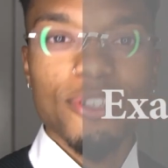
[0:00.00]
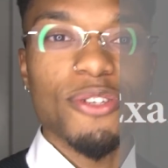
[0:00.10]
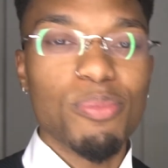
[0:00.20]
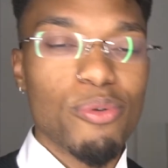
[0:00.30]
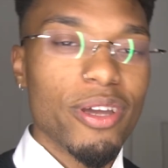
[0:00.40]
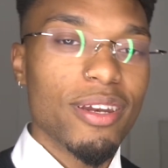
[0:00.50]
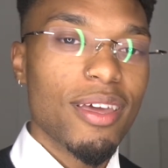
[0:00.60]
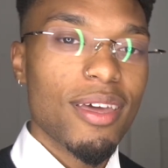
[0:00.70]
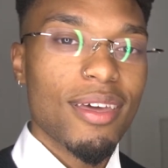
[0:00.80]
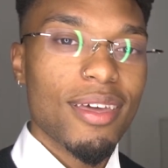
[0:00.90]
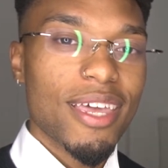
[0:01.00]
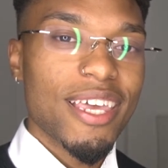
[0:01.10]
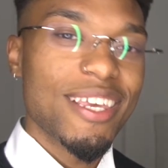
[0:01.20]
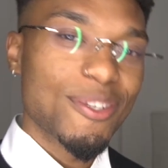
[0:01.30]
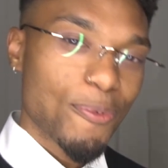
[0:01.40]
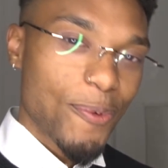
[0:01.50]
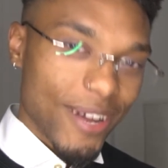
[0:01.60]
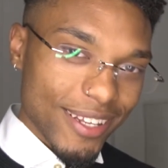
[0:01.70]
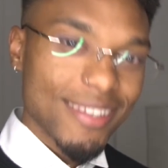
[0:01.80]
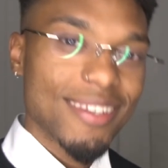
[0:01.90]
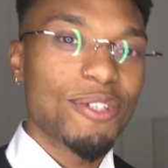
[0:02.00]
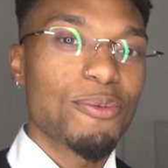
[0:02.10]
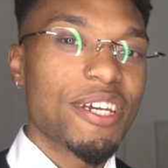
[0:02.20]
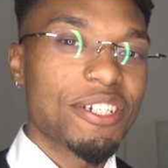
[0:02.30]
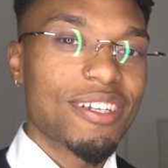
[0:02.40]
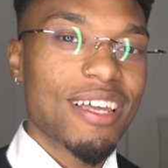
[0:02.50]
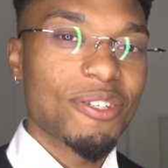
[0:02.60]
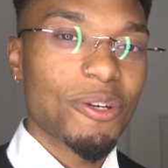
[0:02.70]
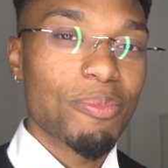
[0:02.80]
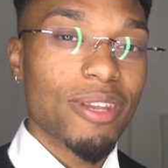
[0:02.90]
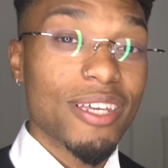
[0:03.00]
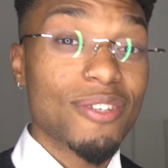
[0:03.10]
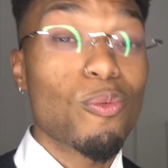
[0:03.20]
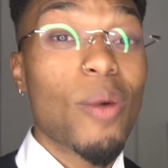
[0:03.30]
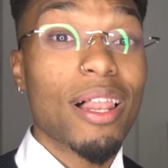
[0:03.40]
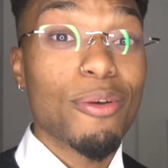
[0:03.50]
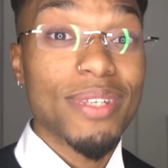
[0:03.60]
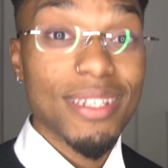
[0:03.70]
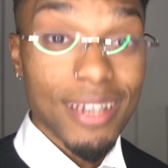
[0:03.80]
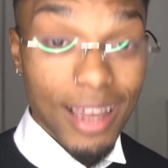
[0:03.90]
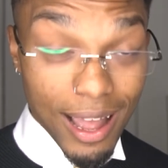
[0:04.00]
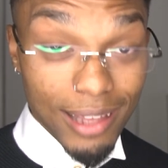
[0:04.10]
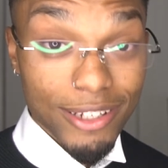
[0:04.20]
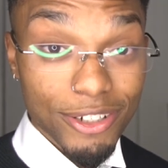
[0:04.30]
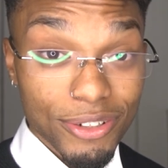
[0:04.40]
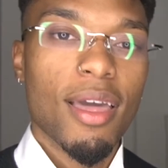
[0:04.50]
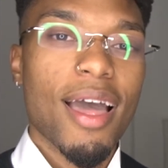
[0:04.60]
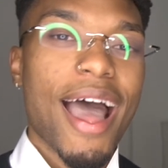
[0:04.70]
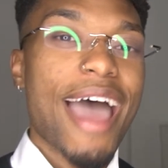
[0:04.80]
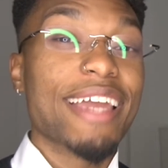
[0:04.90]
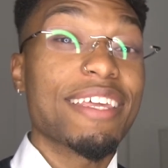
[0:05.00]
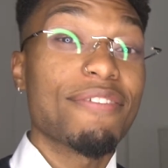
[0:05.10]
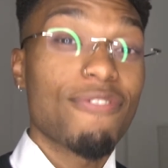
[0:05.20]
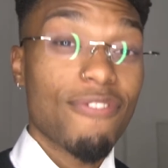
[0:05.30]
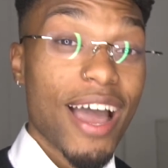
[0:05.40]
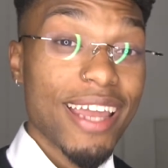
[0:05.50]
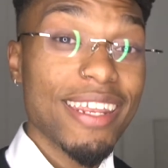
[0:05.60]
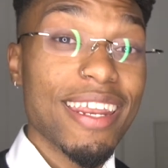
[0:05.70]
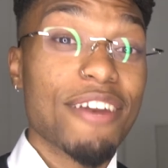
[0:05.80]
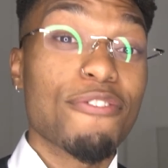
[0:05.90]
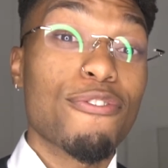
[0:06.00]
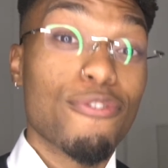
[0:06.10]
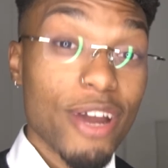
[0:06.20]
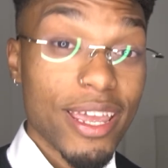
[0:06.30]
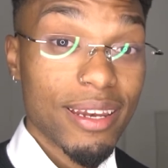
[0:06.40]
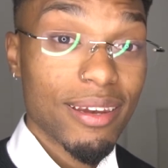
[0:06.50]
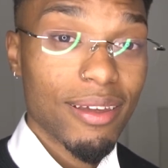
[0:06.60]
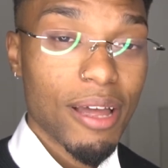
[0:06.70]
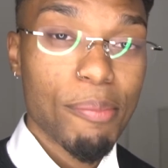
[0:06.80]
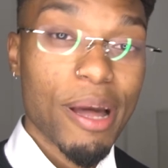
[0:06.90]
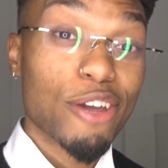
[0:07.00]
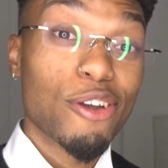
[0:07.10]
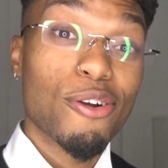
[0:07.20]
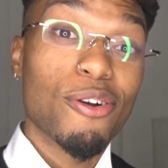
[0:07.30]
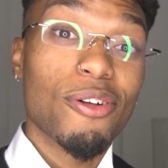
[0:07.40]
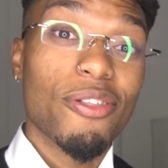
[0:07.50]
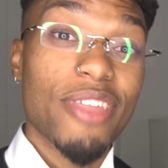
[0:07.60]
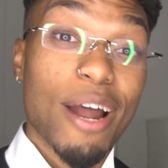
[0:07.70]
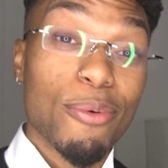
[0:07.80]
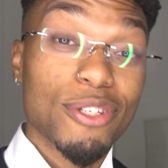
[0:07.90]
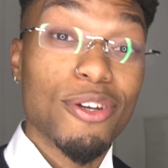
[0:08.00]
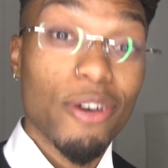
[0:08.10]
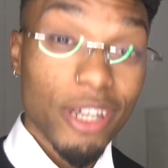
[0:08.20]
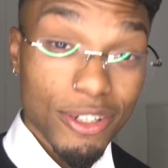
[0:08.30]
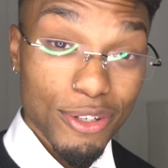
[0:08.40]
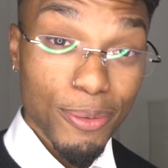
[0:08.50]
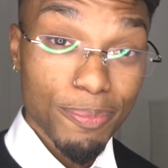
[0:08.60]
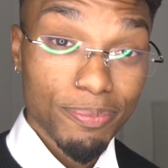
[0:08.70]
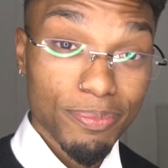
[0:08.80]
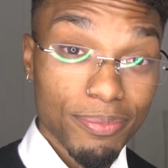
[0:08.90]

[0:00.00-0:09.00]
this point is one situation that took place while I was in college. I had confided in a friend about a girl that I was talking to.